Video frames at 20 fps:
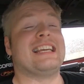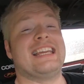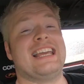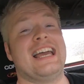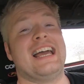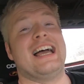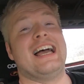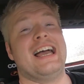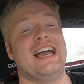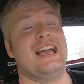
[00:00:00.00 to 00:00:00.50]

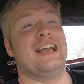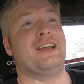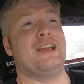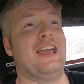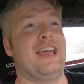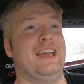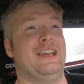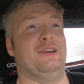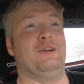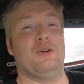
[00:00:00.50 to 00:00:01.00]
yeah,
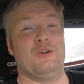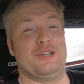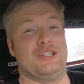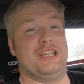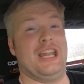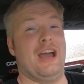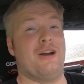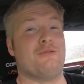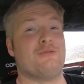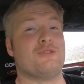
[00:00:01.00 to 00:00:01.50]
it
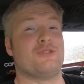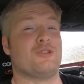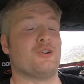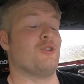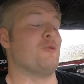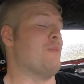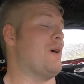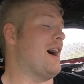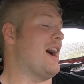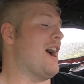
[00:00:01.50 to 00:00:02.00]
goes down,
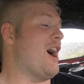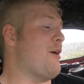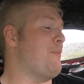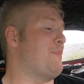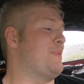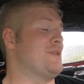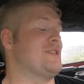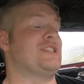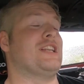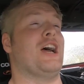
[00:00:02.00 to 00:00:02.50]
so my
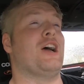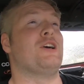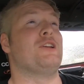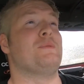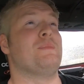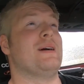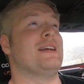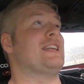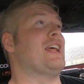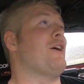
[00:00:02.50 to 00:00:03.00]
up is
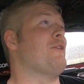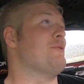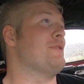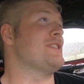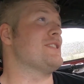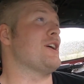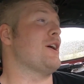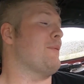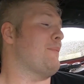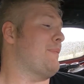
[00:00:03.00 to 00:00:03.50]
down and my down
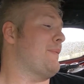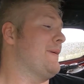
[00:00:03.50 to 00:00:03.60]
is up.